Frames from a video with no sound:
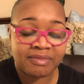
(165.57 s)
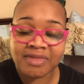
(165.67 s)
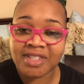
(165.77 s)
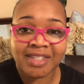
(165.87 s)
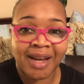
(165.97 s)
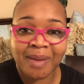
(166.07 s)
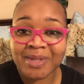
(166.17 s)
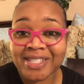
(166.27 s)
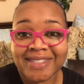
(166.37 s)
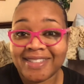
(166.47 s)
Still, I'm
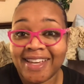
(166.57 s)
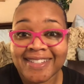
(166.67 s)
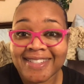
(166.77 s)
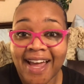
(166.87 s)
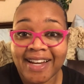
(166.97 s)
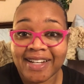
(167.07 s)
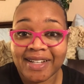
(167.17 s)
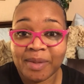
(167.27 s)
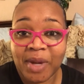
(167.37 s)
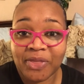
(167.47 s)
just excited
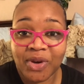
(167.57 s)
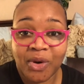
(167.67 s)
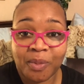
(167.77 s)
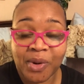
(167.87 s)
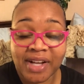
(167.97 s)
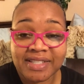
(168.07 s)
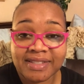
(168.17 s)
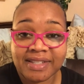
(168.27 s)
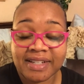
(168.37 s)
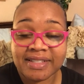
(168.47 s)
about the whole
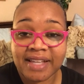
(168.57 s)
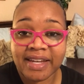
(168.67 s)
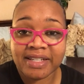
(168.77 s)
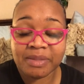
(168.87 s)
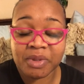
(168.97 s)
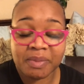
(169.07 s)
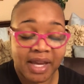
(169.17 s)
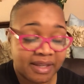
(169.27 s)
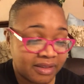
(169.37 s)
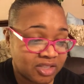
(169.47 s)
process and excited to be
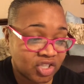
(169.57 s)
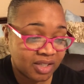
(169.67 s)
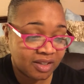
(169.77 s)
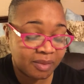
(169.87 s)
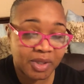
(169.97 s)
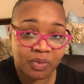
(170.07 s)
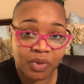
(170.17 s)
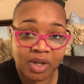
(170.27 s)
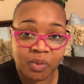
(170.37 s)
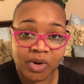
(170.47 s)
back in the gym
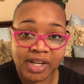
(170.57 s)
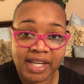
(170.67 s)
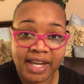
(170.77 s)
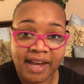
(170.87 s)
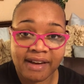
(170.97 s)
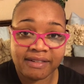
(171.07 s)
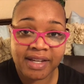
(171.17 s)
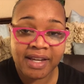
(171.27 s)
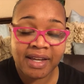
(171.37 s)
and working out.